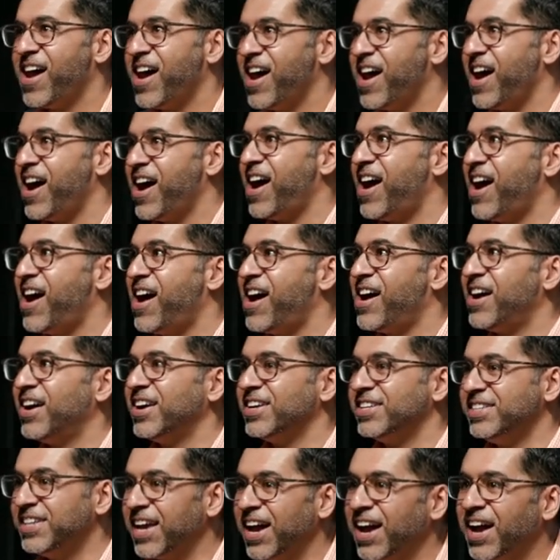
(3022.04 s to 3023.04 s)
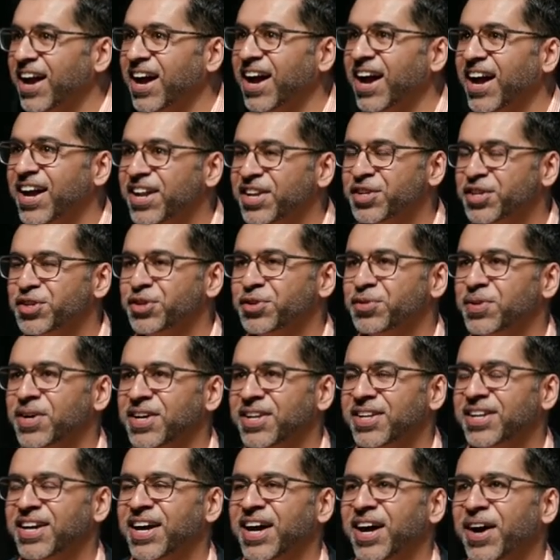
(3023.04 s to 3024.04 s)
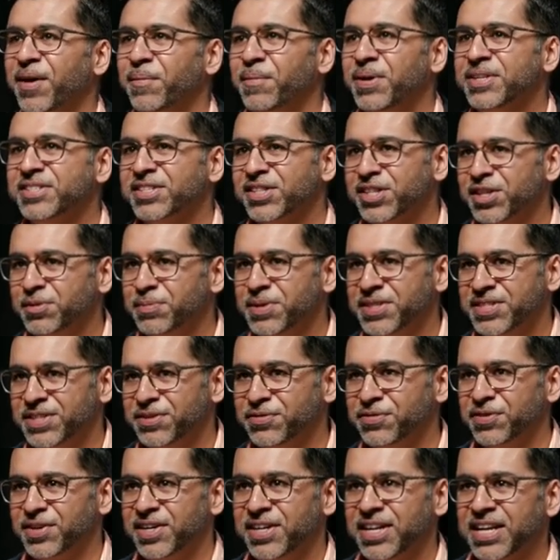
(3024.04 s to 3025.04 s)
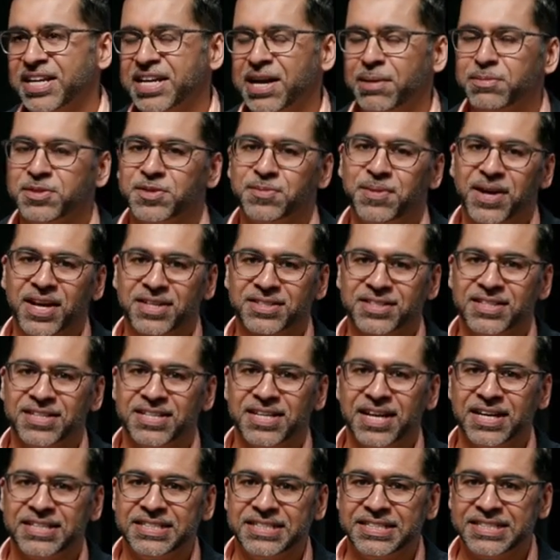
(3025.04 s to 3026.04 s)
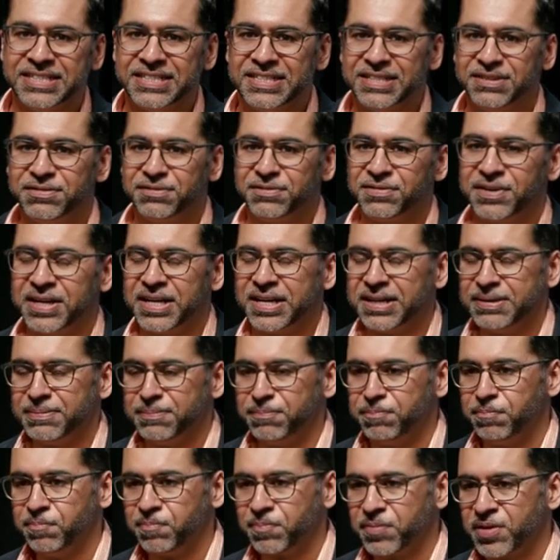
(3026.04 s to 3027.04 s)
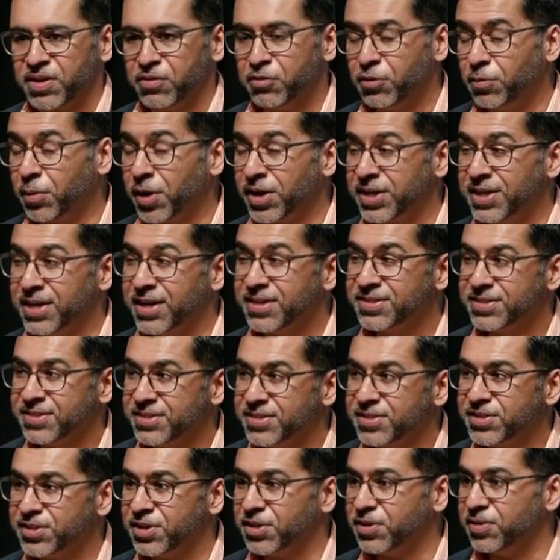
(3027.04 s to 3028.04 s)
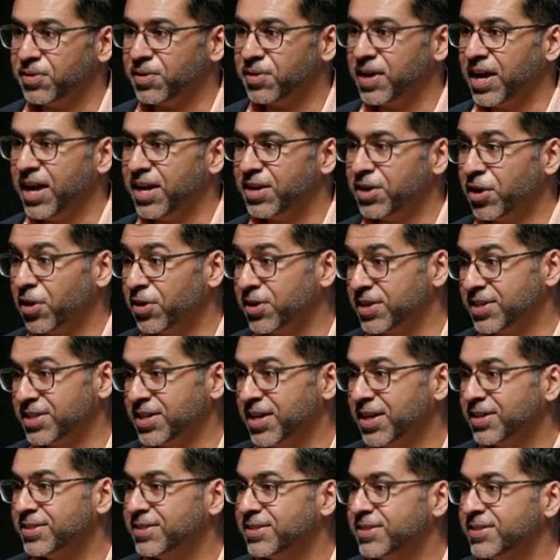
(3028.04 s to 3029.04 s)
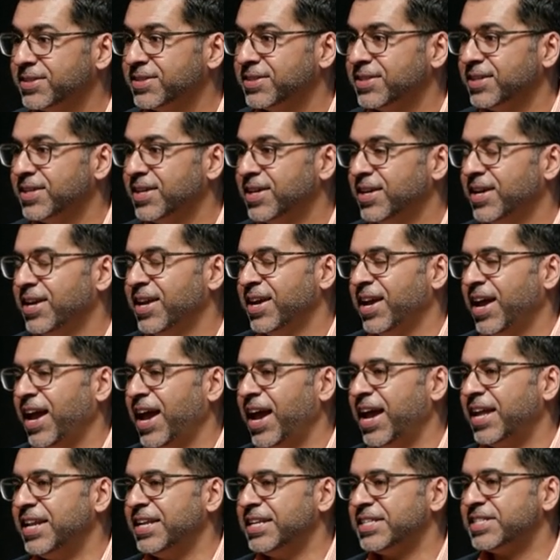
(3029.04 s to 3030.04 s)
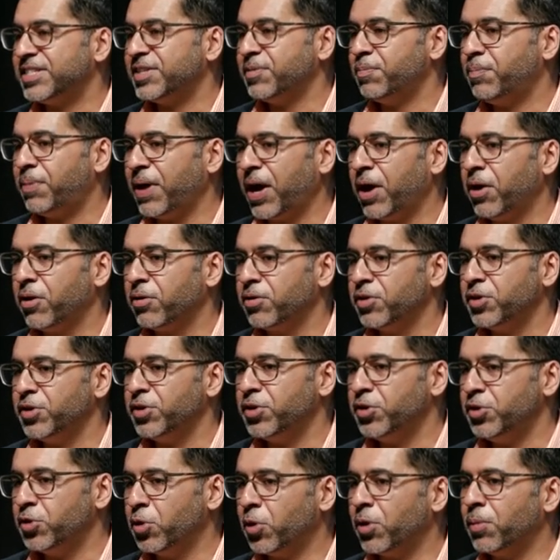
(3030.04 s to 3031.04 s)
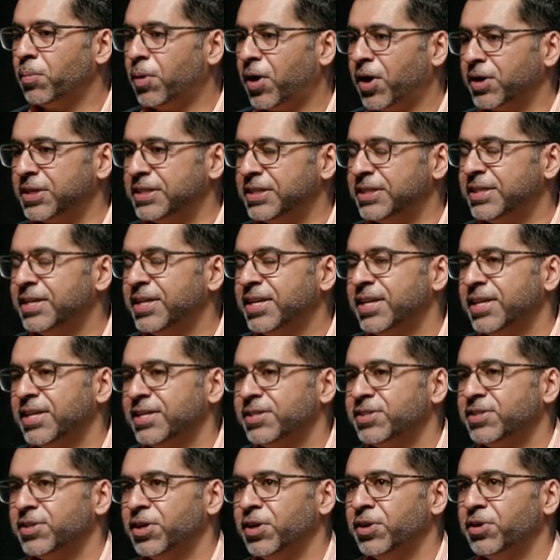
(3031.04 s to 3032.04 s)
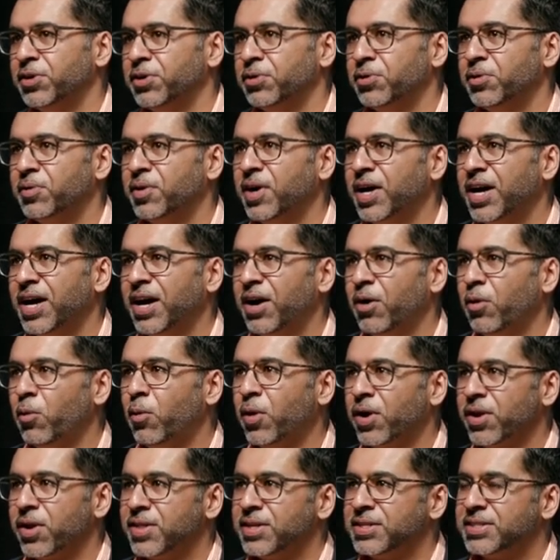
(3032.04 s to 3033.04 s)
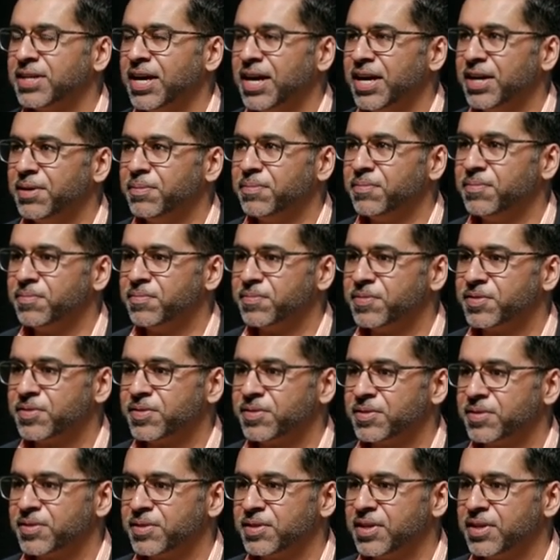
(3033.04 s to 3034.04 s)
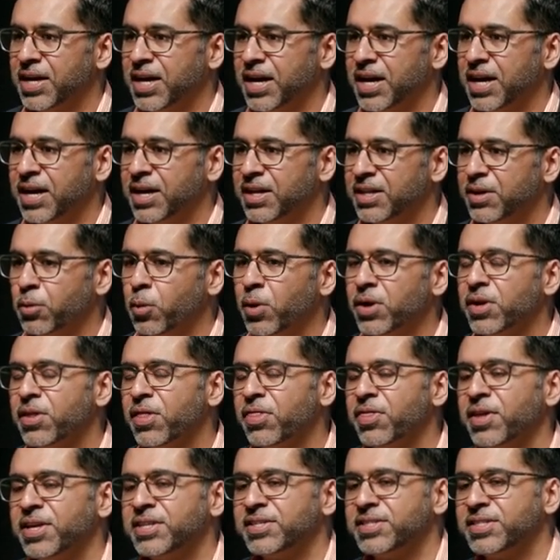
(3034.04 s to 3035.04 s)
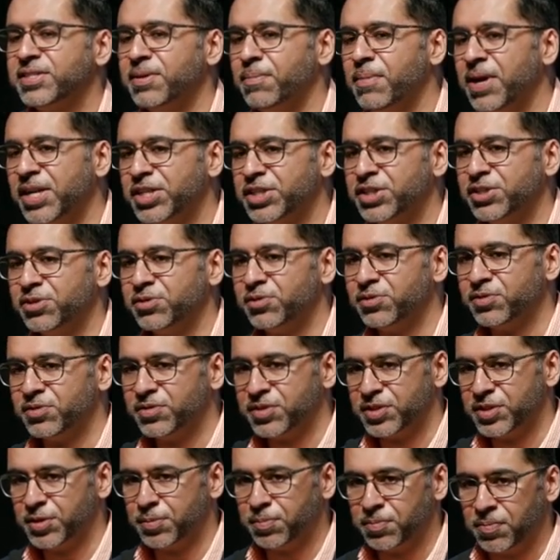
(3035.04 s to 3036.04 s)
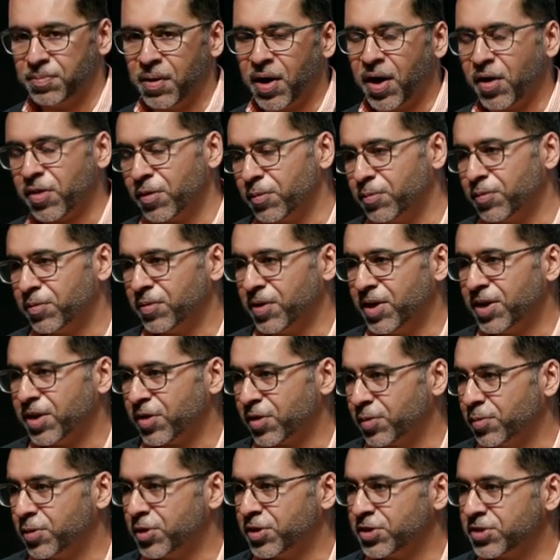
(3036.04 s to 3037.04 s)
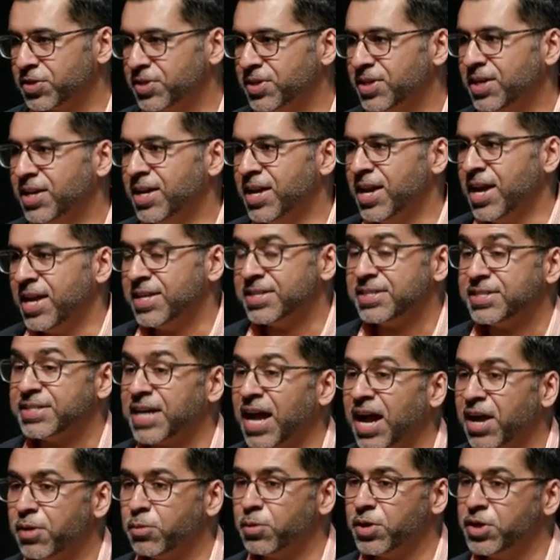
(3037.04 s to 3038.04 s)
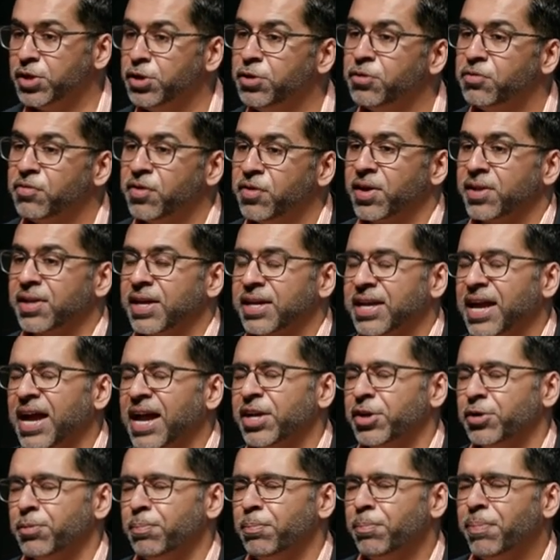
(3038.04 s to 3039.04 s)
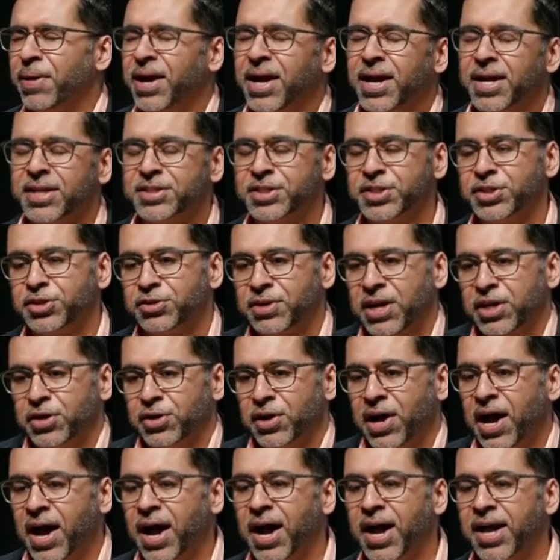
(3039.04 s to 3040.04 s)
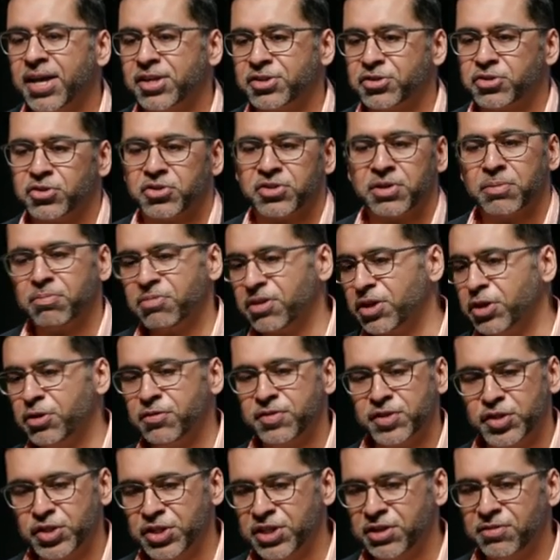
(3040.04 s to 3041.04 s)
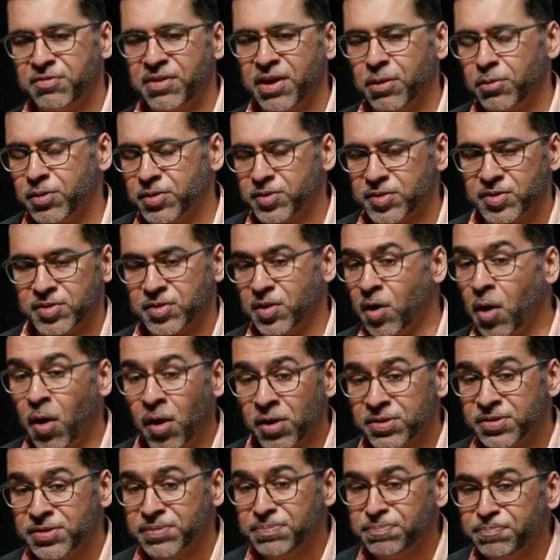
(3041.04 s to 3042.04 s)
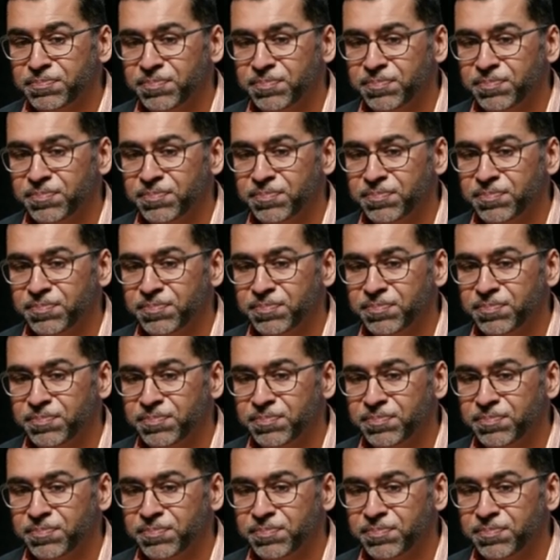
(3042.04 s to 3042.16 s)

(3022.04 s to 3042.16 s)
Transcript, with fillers: Uh, yeah, I had a good one. Um, it's a little bit different. It comes back to the idea of um, full body, yes, so head, heart, and guts. And it's about your body. So uh, one of the times, uh, one of the things to mention to other, another person is a time when you felt like at your best or at your highest or something you've achieved that was awesome.